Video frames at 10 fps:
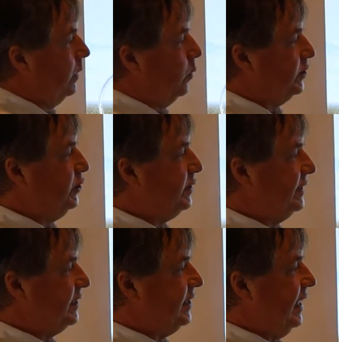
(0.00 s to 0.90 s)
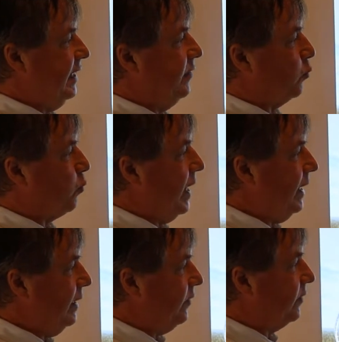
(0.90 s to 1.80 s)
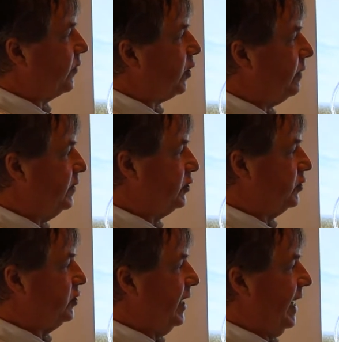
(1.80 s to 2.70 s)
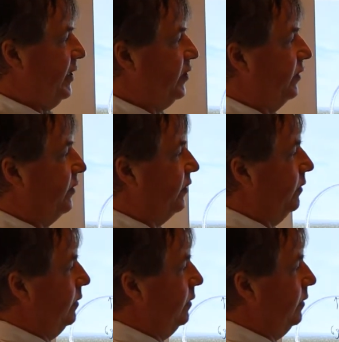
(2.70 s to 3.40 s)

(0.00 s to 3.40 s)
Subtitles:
Well, as you can see, the radius of curvature changes.